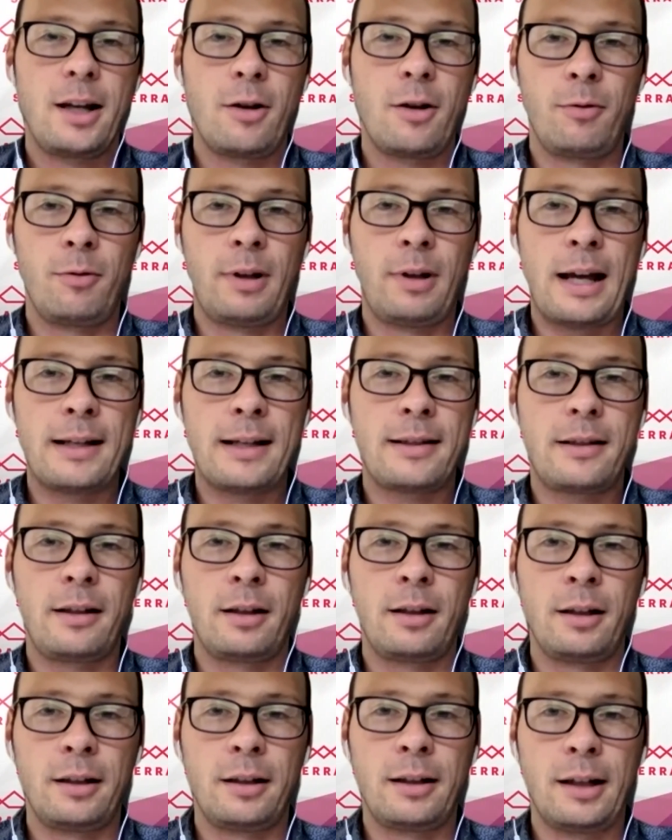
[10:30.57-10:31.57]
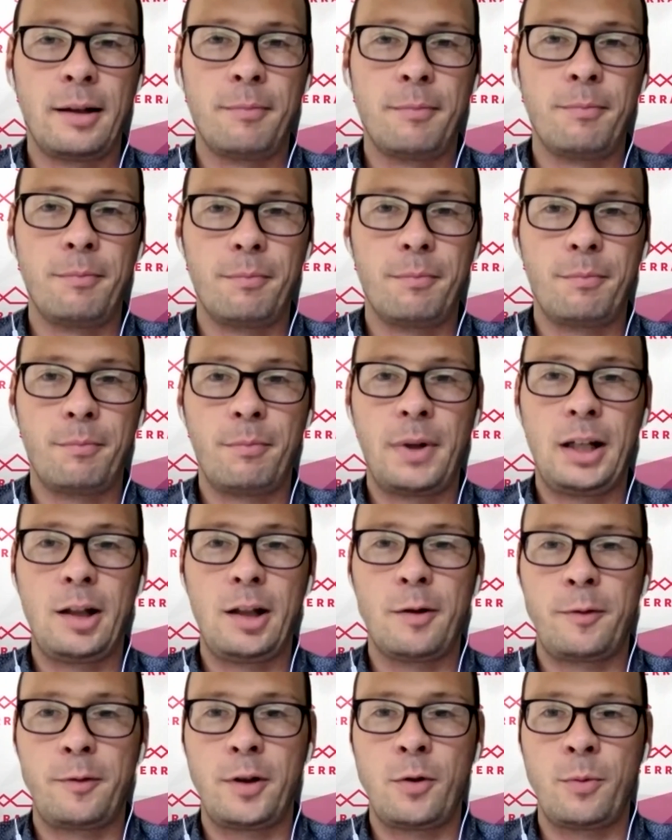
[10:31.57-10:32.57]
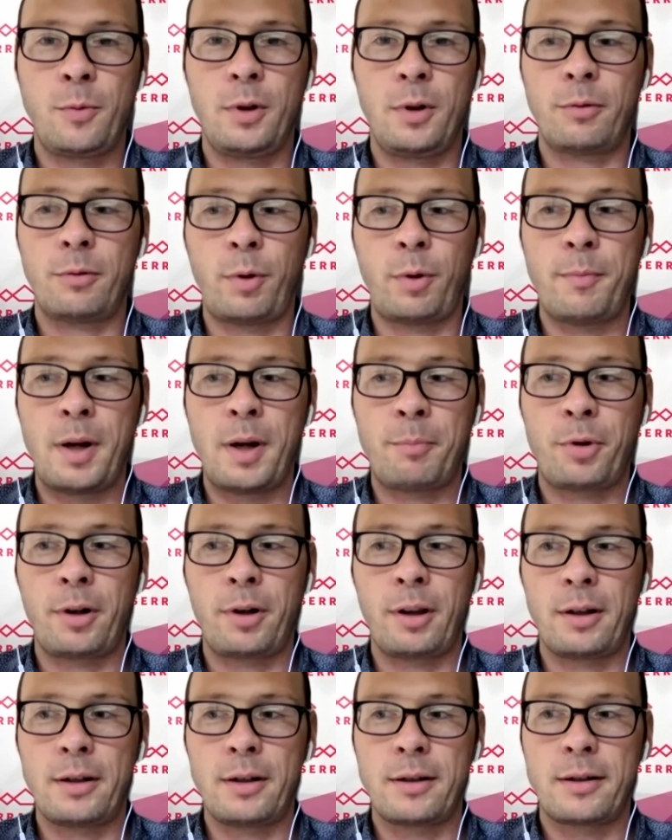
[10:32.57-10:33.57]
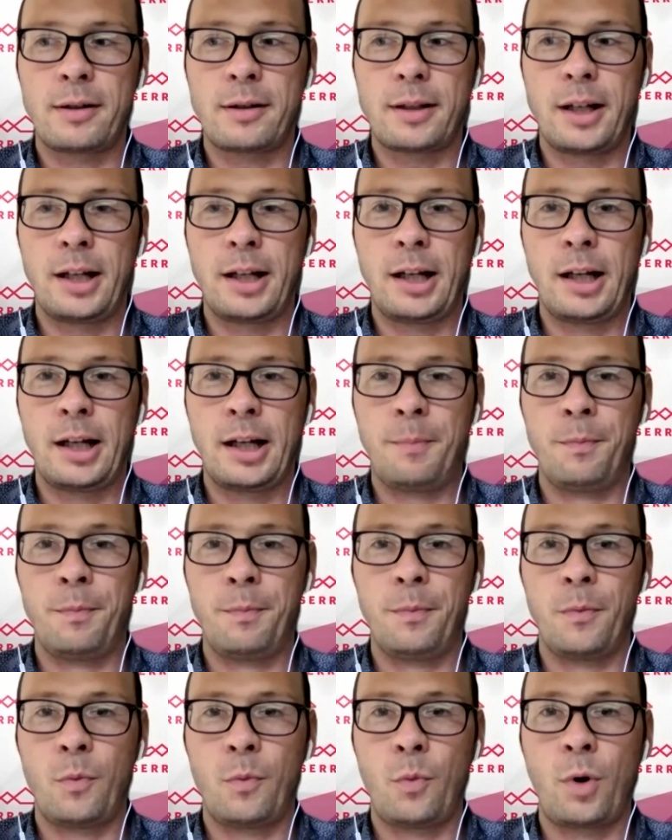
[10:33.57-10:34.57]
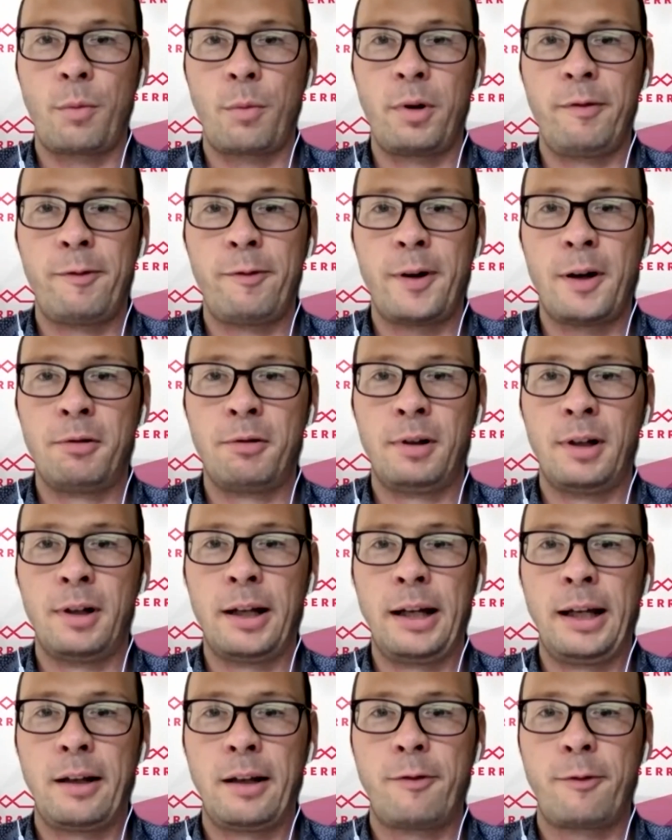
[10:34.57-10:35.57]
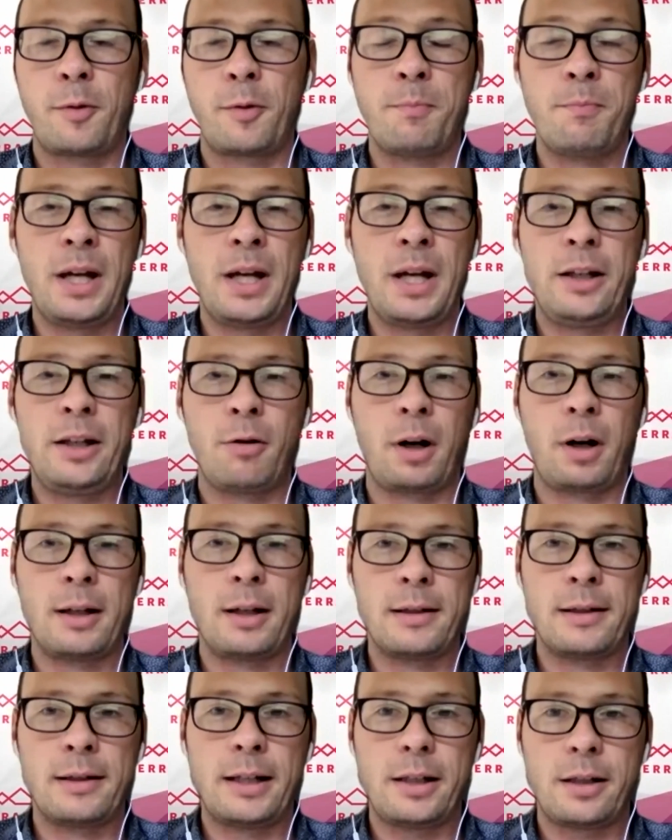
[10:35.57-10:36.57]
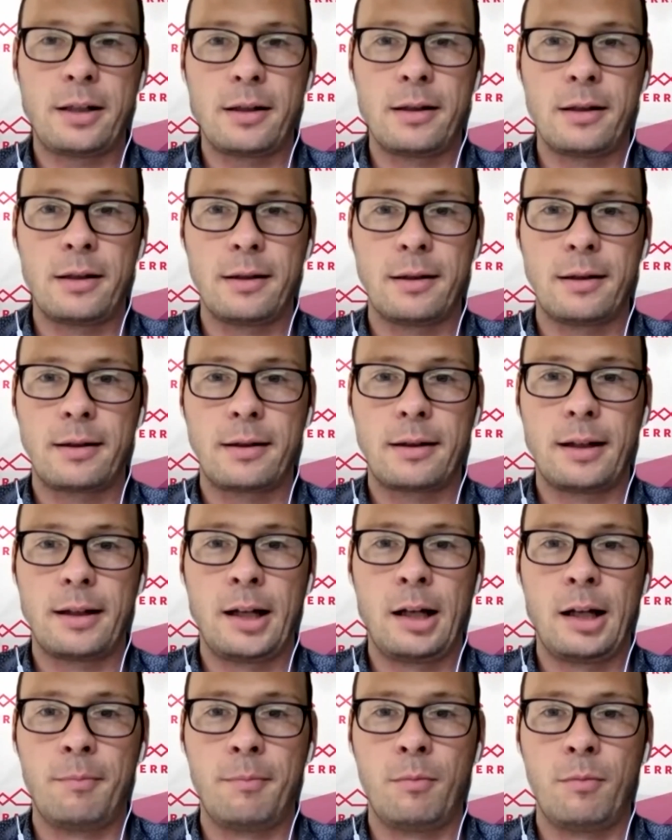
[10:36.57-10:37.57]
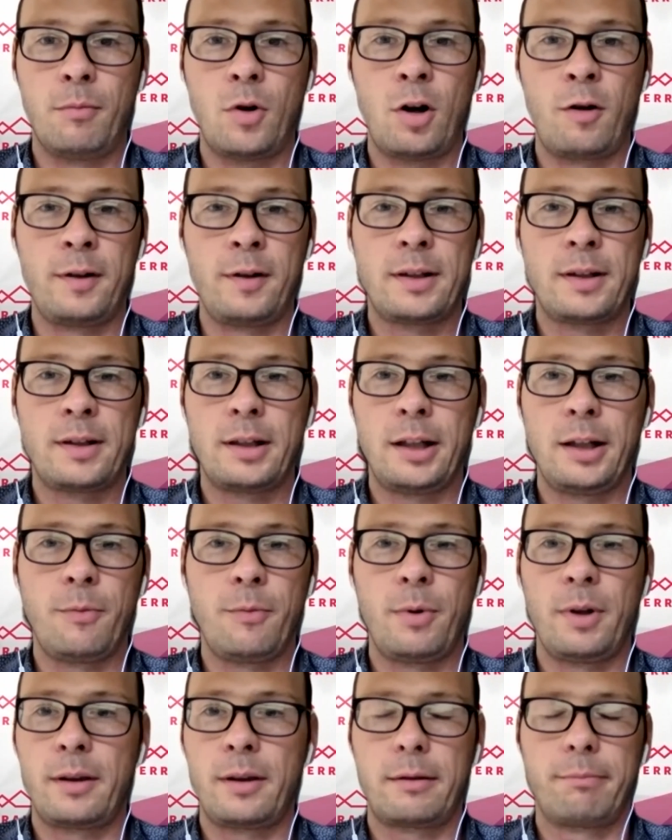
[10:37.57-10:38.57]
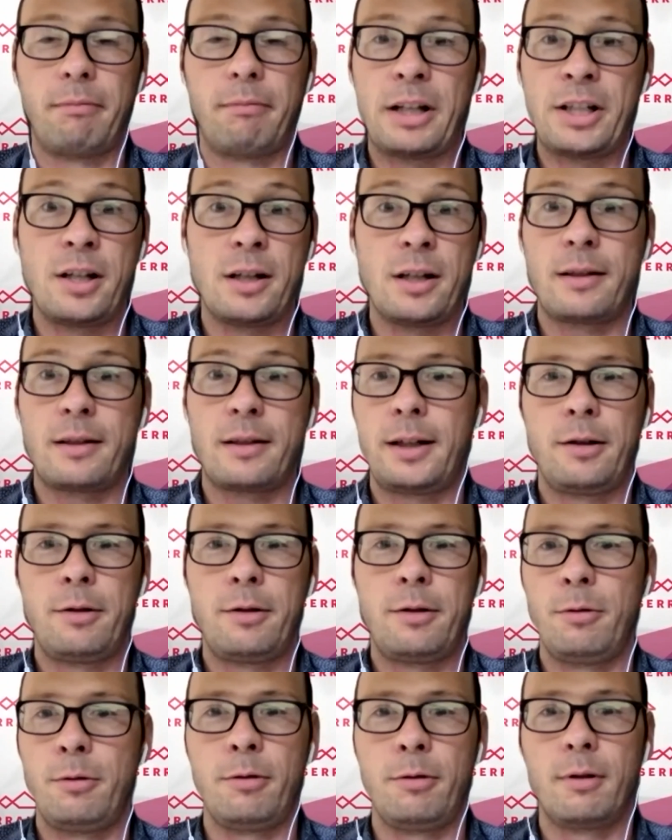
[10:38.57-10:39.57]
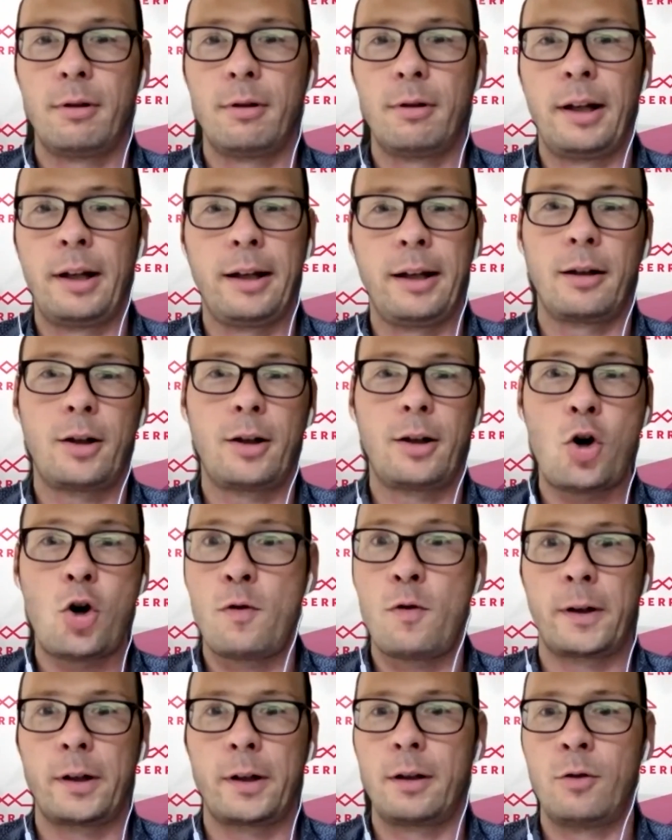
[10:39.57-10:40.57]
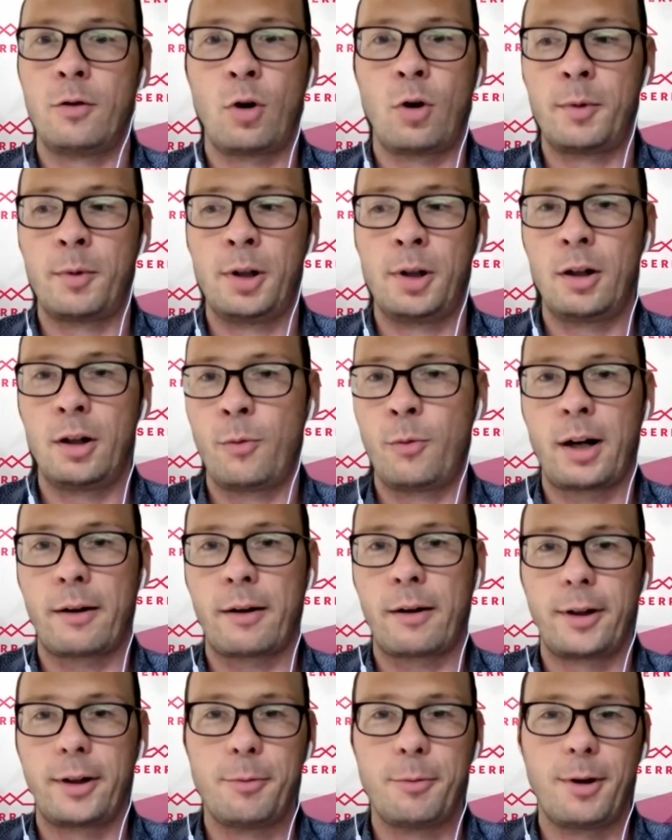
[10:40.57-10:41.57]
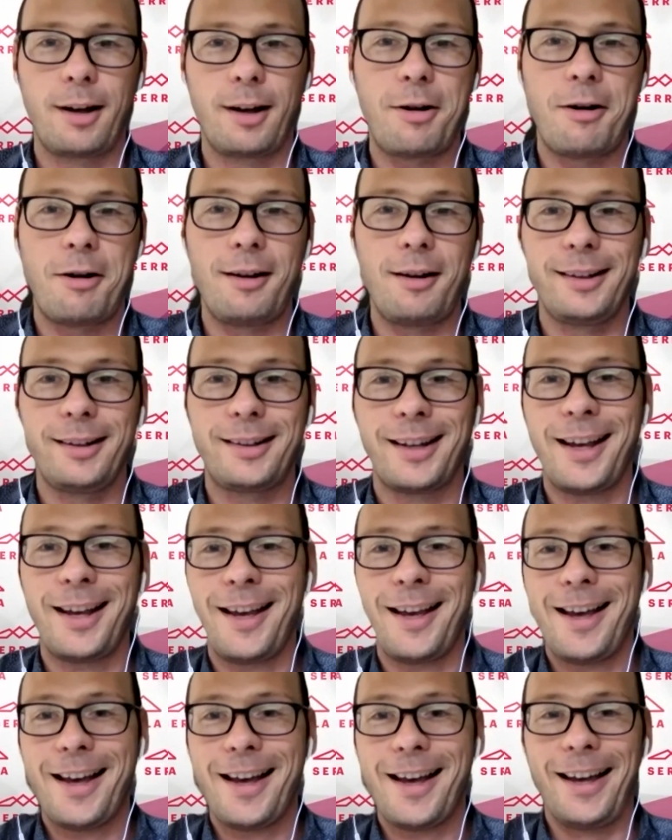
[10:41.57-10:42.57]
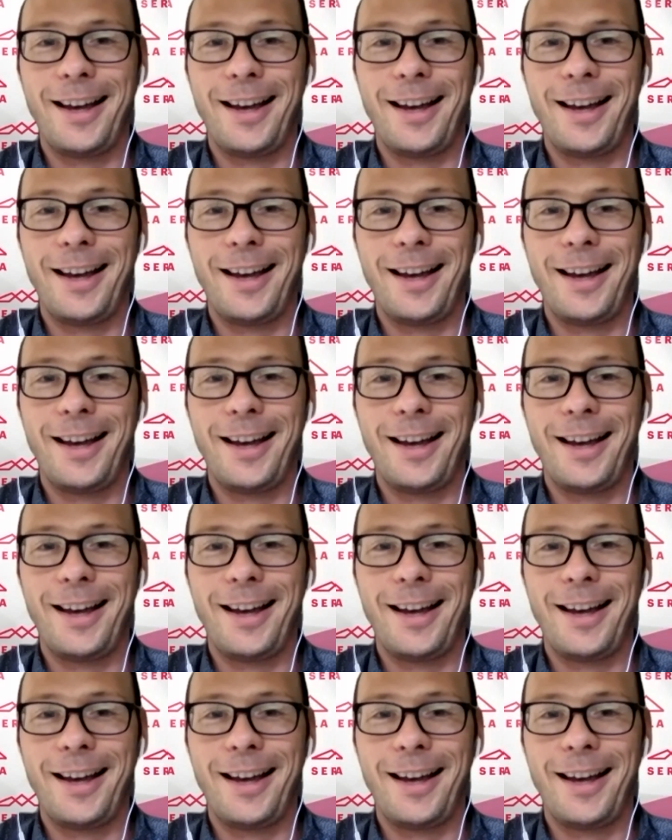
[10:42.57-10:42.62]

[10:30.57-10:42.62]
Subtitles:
Last year, and many of you will remember this, where we found like from many organizations, obviously with adjusting to like the COVID normal or whatever you want to call it,